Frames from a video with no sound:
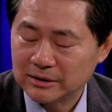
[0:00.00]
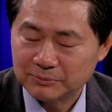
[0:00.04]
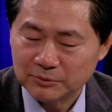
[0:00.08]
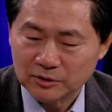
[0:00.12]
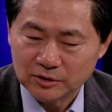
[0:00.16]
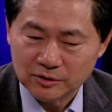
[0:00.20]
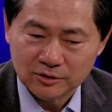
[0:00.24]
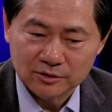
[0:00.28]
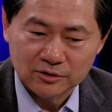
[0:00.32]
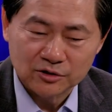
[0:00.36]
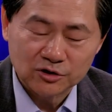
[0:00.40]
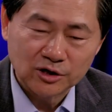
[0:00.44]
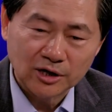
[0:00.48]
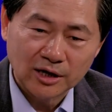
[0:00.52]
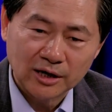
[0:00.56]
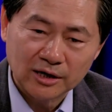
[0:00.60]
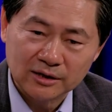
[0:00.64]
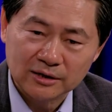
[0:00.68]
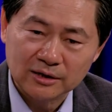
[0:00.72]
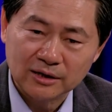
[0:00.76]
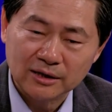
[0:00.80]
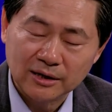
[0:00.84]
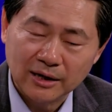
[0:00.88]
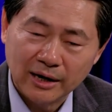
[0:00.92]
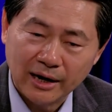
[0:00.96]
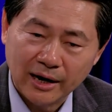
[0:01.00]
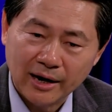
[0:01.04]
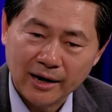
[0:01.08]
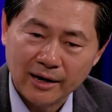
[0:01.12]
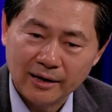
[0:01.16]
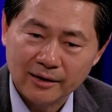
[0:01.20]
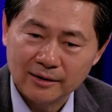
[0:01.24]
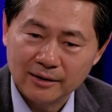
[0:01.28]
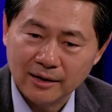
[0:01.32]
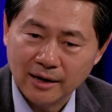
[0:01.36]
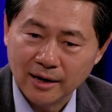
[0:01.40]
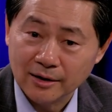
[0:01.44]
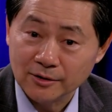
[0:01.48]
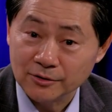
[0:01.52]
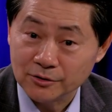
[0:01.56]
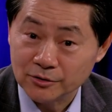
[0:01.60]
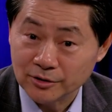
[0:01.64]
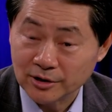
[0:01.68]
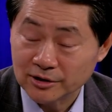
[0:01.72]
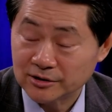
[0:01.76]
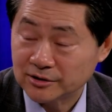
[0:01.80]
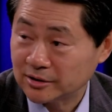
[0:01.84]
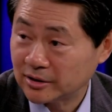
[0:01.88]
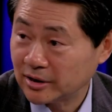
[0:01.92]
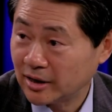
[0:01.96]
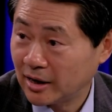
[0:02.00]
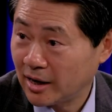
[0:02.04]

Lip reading: between China and USA,